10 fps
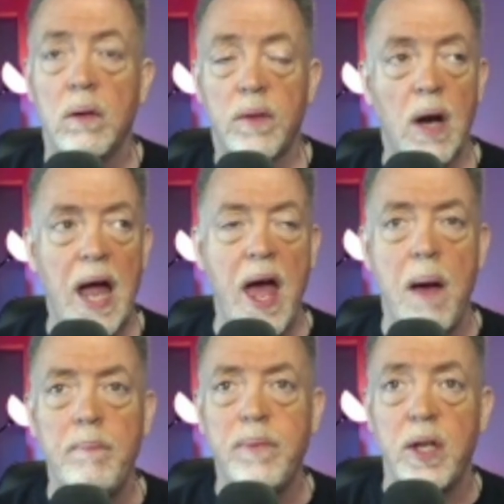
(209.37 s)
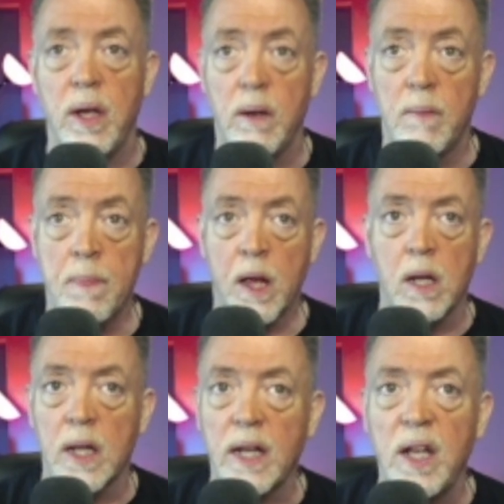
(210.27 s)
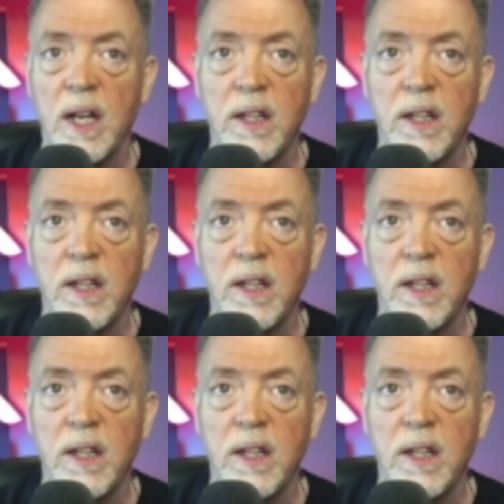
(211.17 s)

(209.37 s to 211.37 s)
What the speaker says: They're empty, collecting